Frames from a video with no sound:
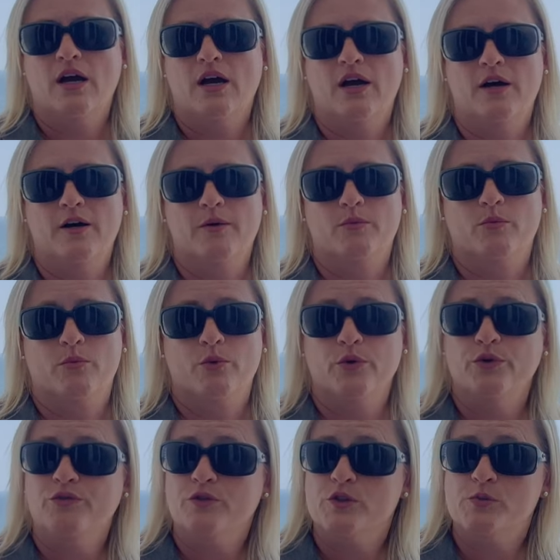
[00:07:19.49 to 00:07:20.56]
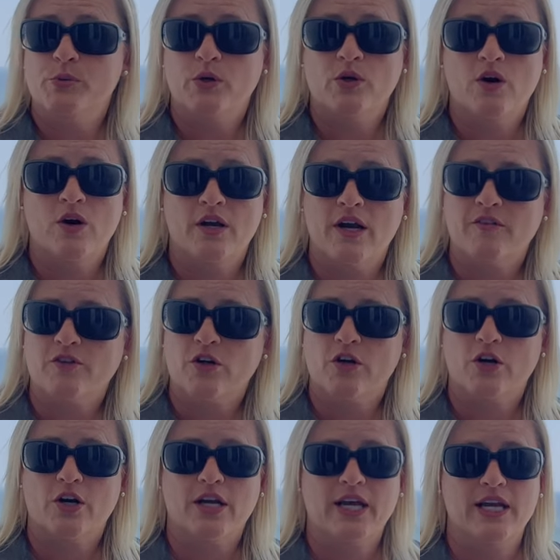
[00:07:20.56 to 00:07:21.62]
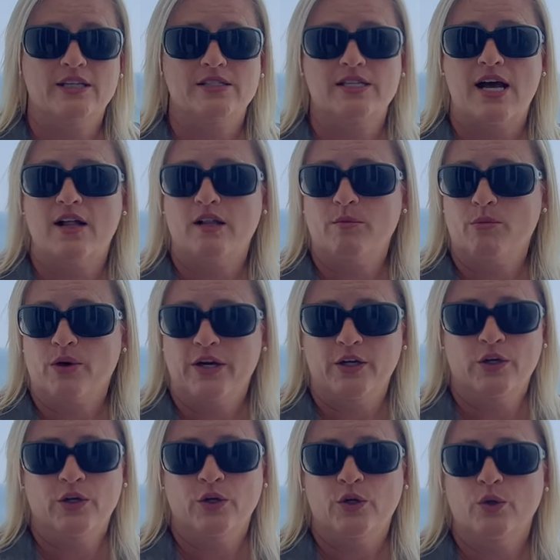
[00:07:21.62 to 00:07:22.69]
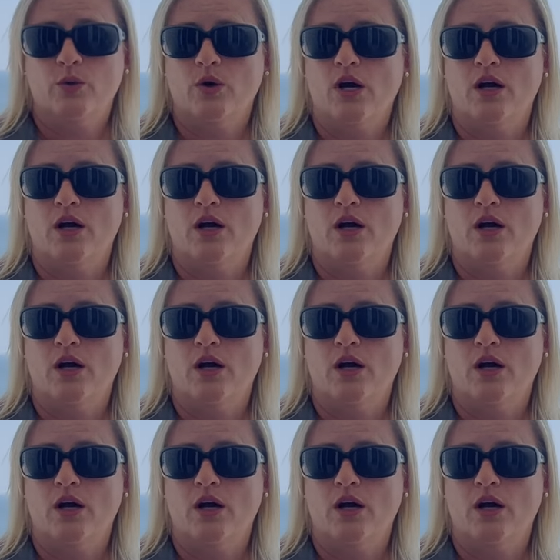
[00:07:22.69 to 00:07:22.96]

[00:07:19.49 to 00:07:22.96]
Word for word: Um, roof was put on after Hurricane Sally, brand new.